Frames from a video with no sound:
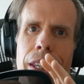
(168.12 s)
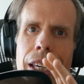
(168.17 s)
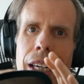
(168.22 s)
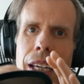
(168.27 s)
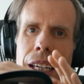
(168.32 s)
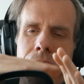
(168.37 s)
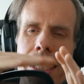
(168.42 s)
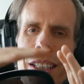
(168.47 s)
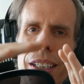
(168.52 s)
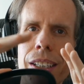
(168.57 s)

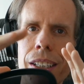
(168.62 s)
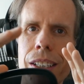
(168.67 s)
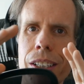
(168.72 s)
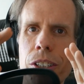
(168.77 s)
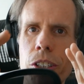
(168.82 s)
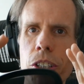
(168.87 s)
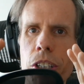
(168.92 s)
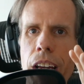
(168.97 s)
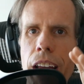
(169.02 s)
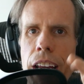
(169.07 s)
it
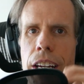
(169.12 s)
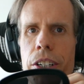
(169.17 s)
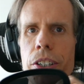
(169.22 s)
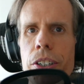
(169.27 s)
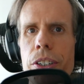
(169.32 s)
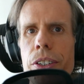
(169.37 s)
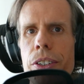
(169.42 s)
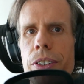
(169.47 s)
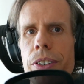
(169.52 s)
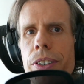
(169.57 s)

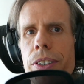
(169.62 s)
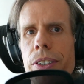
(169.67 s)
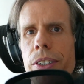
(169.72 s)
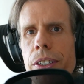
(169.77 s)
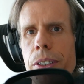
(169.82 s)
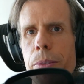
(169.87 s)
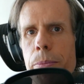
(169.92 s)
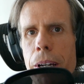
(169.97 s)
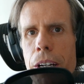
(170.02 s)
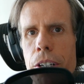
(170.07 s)
changes the
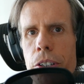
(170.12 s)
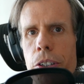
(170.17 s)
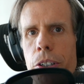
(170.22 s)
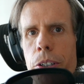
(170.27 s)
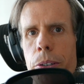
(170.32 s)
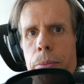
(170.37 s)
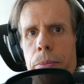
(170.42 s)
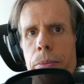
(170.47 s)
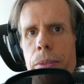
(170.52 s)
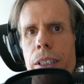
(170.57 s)

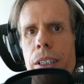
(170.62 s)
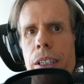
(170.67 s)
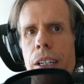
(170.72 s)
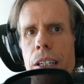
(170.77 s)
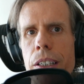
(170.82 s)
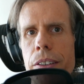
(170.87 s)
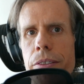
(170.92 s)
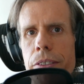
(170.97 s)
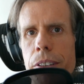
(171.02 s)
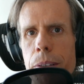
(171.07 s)
spectrum
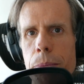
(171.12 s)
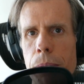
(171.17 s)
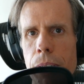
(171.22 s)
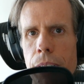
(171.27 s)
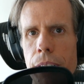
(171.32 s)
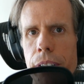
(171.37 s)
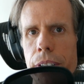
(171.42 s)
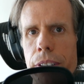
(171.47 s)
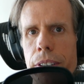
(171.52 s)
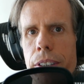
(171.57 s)
of the
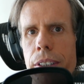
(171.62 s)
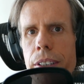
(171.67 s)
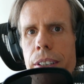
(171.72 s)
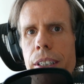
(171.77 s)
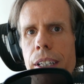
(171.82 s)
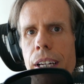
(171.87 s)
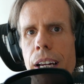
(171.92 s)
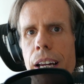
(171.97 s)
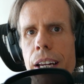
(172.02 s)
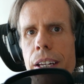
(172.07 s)
pulse
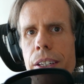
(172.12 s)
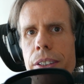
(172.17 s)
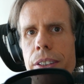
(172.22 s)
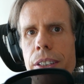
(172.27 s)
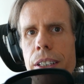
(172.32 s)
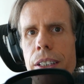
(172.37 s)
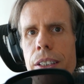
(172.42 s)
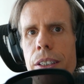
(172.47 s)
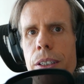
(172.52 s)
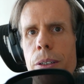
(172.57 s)
as
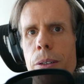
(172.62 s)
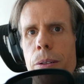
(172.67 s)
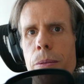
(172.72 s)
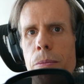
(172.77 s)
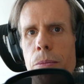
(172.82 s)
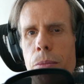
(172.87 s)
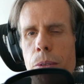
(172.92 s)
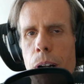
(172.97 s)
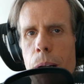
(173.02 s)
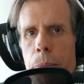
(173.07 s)
it
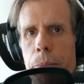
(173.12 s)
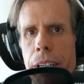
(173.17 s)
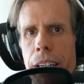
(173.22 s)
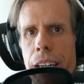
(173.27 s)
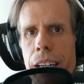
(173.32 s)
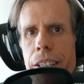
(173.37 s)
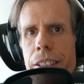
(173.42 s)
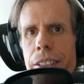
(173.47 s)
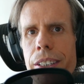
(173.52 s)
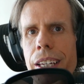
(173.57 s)

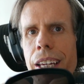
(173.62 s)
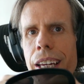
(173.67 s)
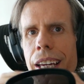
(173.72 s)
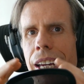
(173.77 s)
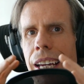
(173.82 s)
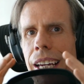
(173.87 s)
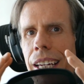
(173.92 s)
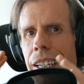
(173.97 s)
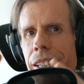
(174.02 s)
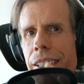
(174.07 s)
propagates.
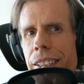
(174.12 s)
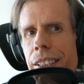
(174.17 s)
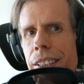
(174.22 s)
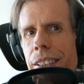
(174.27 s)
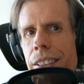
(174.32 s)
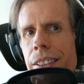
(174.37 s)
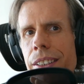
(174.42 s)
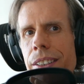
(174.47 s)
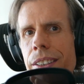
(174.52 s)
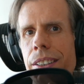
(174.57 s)
And it
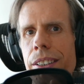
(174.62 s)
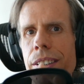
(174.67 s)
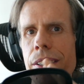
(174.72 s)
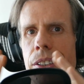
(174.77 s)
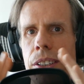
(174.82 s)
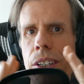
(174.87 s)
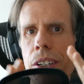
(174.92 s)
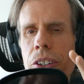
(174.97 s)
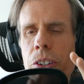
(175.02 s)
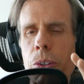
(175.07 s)
does this in
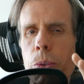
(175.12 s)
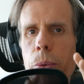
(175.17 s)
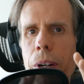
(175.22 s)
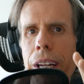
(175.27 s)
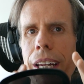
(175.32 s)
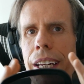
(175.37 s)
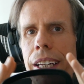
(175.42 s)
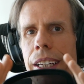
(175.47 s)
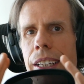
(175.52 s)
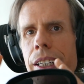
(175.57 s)
such a
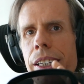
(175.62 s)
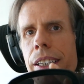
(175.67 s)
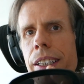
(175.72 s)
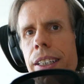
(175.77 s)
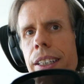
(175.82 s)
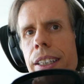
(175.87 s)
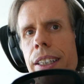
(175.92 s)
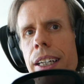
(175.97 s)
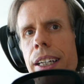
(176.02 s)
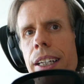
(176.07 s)
way
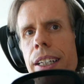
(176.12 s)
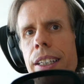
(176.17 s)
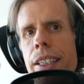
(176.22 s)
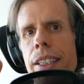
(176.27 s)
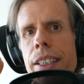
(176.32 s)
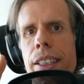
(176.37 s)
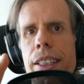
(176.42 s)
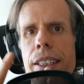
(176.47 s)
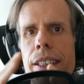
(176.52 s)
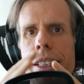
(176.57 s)

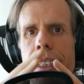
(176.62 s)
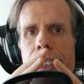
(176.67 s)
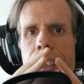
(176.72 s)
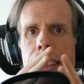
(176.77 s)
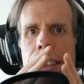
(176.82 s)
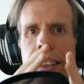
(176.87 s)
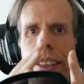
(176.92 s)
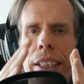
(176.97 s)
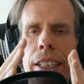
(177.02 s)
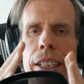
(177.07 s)
that the
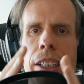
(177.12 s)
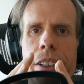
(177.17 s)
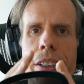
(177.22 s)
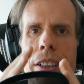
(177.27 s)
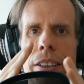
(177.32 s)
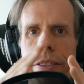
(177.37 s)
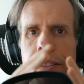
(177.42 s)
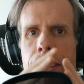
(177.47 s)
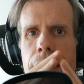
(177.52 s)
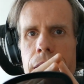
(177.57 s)
linear
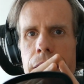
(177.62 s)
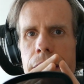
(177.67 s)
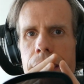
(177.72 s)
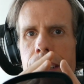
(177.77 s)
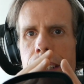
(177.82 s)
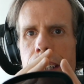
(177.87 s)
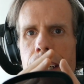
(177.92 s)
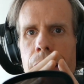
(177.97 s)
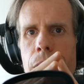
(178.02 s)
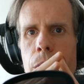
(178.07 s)

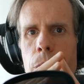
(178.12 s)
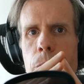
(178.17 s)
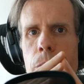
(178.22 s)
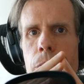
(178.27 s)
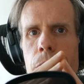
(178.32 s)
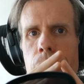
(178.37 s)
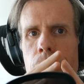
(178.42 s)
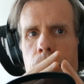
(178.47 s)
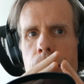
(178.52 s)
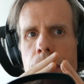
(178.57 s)
effect,
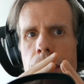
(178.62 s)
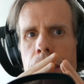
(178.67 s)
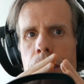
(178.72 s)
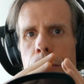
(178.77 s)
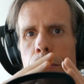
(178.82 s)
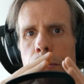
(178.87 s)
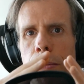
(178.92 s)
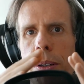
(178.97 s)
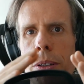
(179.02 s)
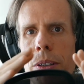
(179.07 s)
which is trying to
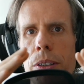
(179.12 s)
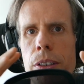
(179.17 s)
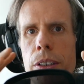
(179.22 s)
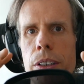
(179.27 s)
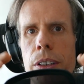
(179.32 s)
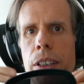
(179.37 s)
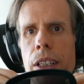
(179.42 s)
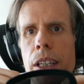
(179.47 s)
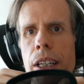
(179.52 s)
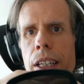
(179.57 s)

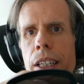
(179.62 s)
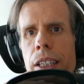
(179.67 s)
pull,